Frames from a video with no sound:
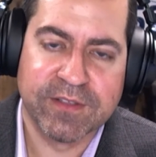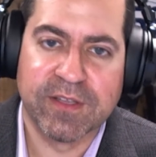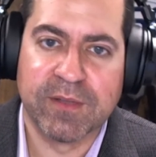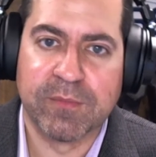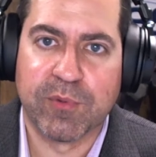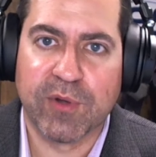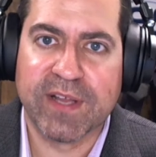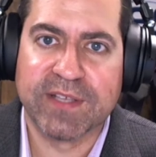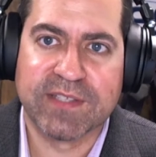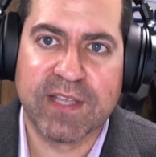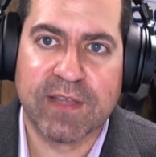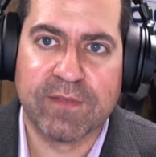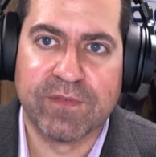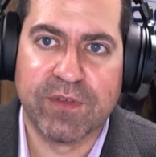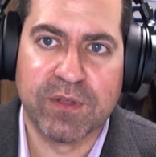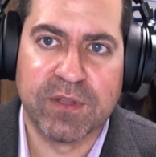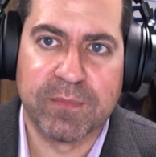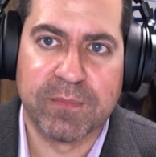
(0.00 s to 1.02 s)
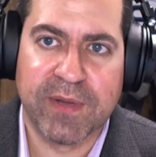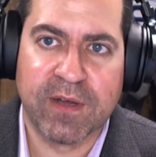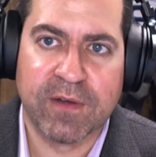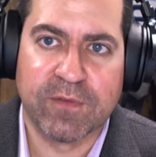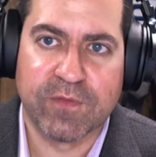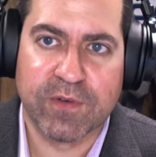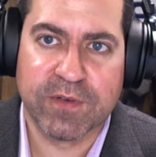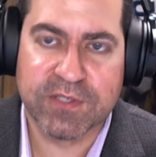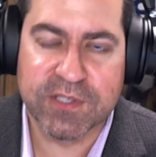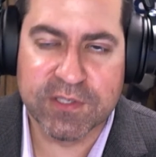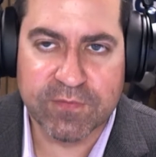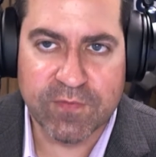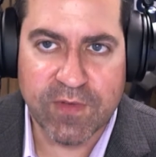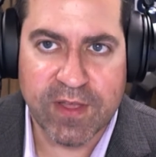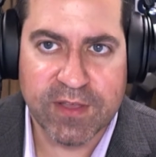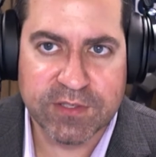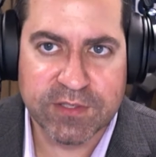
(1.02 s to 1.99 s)
They'll embrace that view of the parent versus
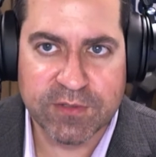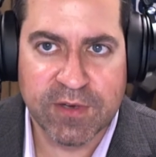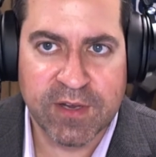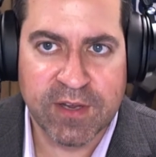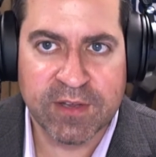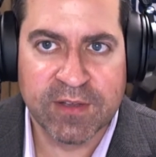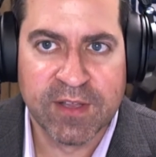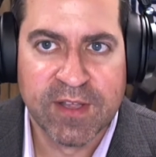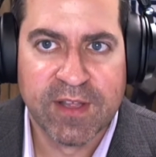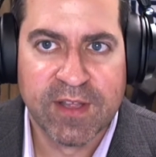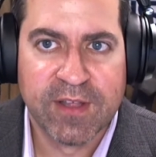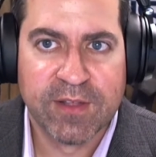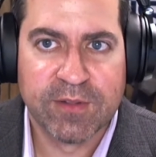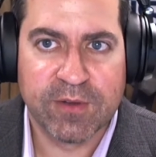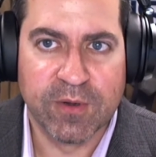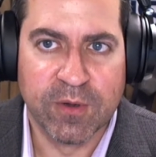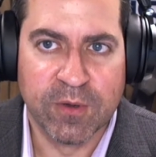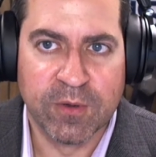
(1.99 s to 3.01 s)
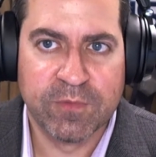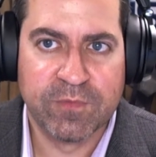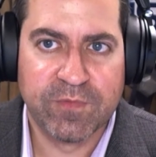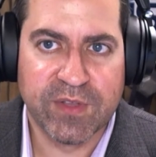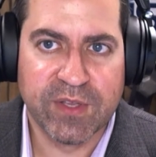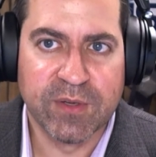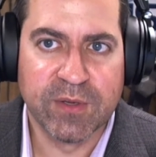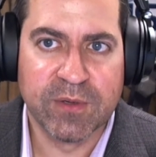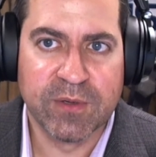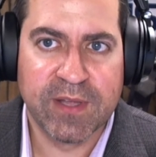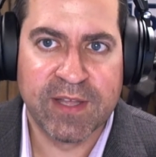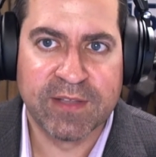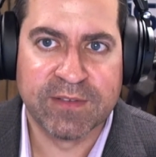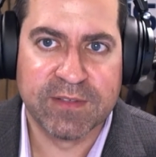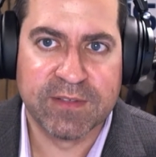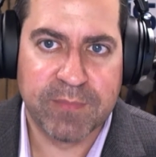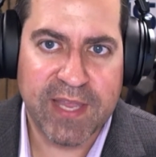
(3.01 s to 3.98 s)
fostering their own view
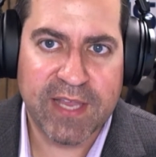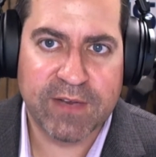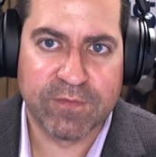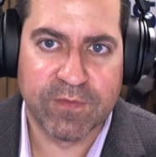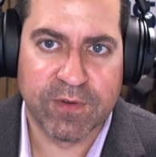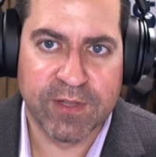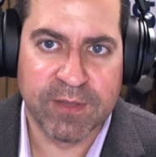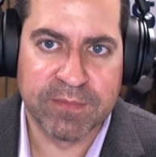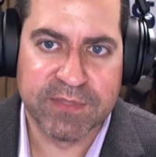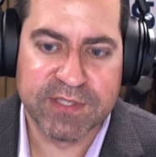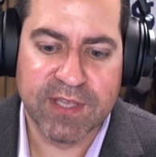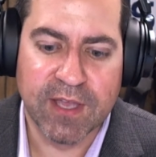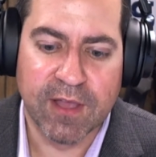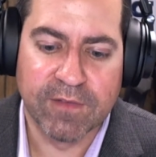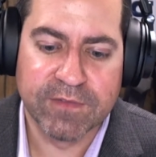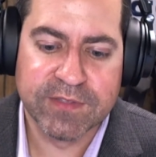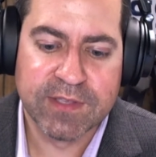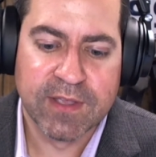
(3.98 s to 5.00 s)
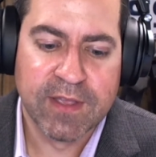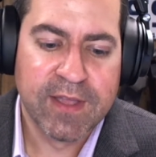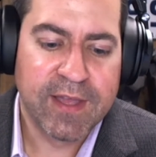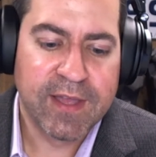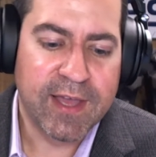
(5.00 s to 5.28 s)
and debate for themselves.